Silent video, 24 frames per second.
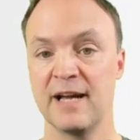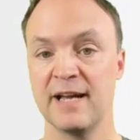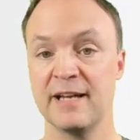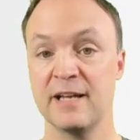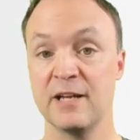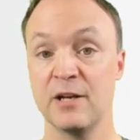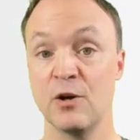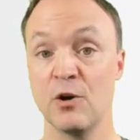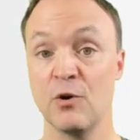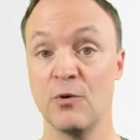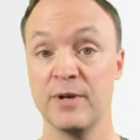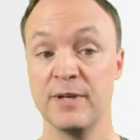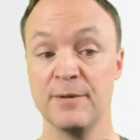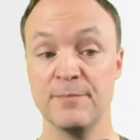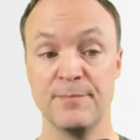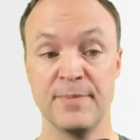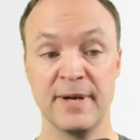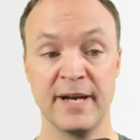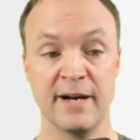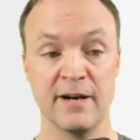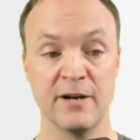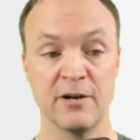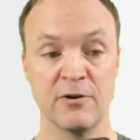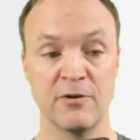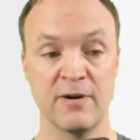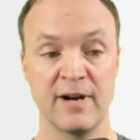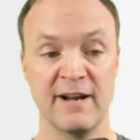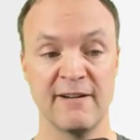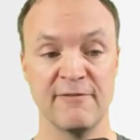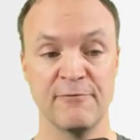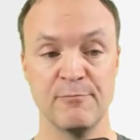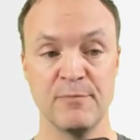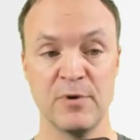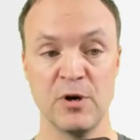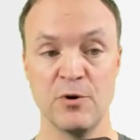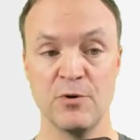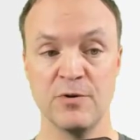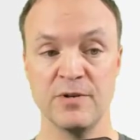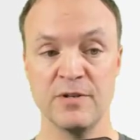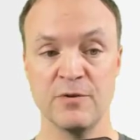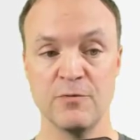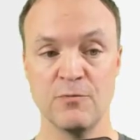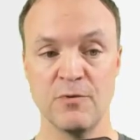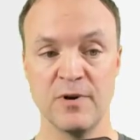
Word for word: I could go in paragraph mode,